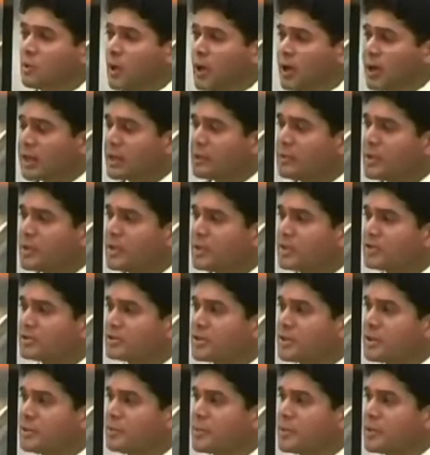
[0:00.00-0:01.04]
welcoming
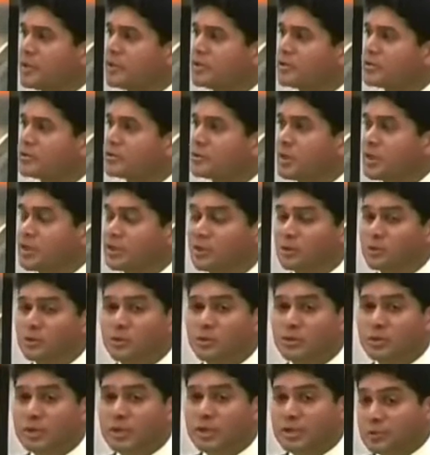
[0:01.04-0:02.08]
this airplane so that
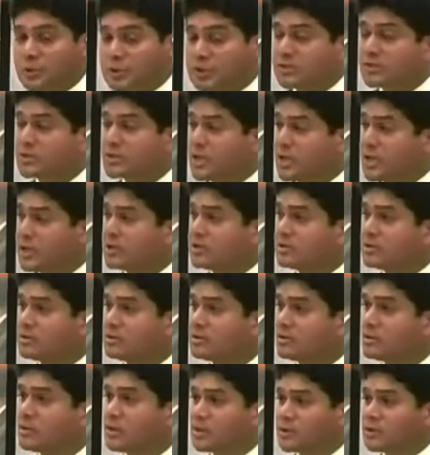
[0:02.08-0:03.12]
it will start
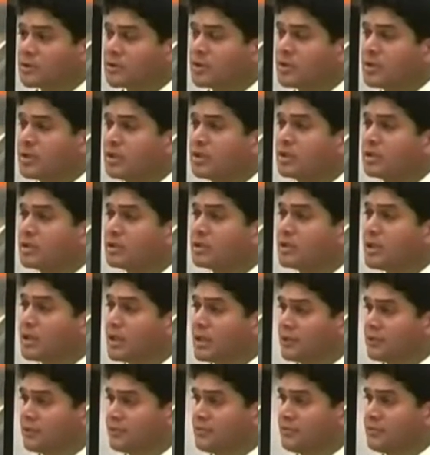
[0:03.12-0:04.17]
literally another
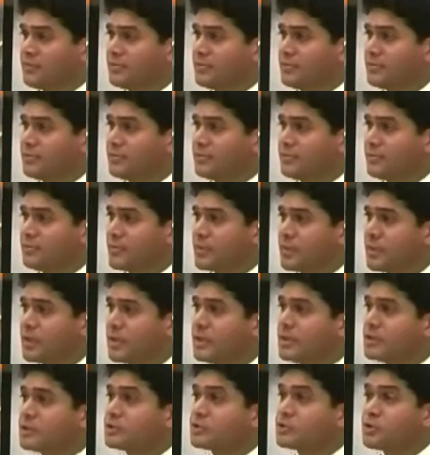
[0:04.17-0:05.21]
life,
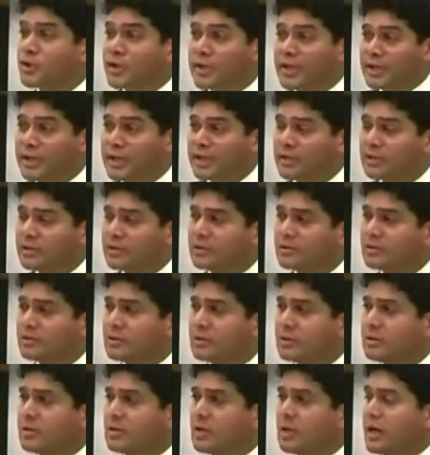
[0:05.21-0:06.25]
training
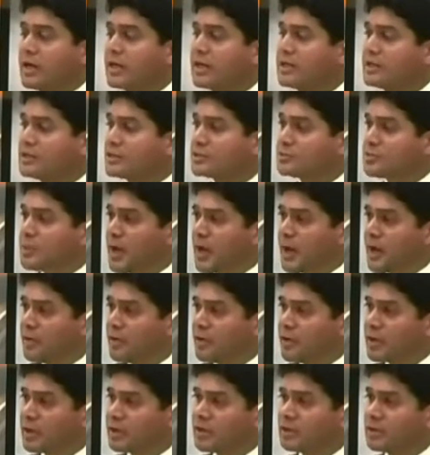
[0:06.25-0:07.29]
and
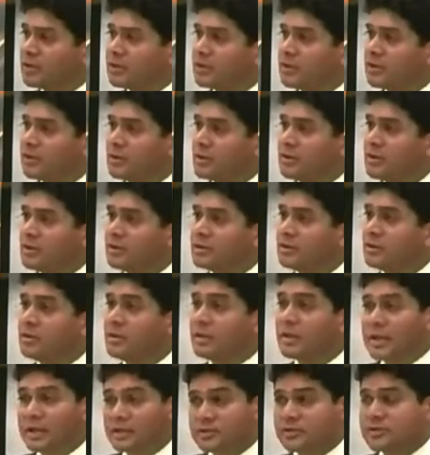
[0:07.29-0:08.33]
inspiring the
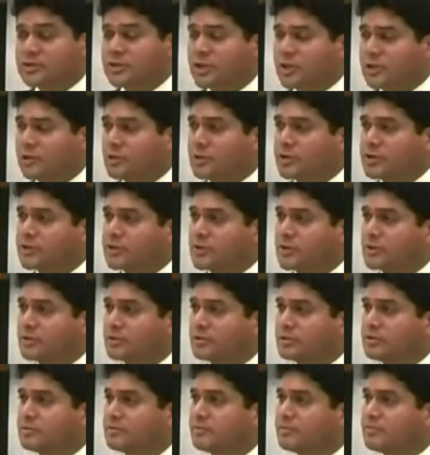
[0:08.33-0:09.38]
next
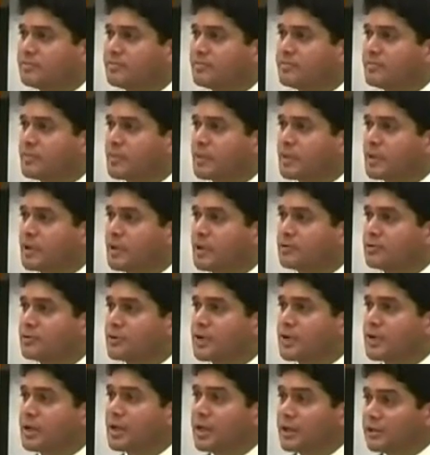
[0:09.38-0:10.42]
generation of
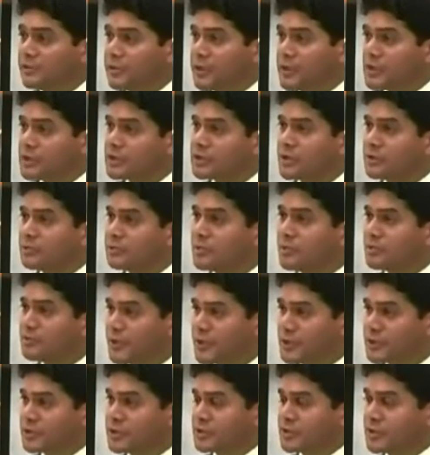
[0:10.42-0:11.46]
aviation
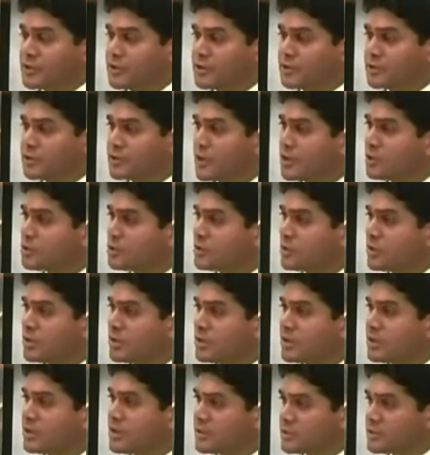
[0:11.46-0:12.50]
professionals, not only
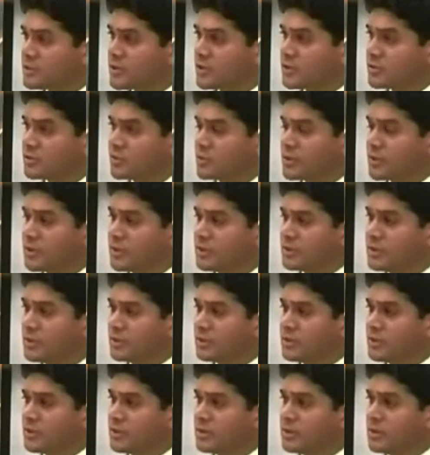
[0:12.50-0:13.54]
in this country,
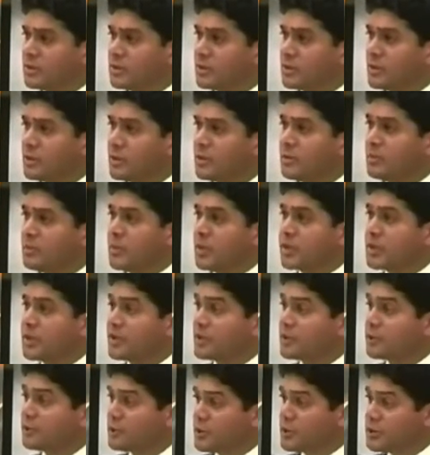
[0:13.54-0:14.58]
but
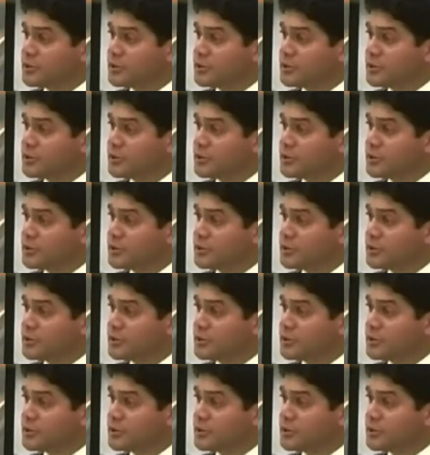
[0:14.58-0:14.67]
in the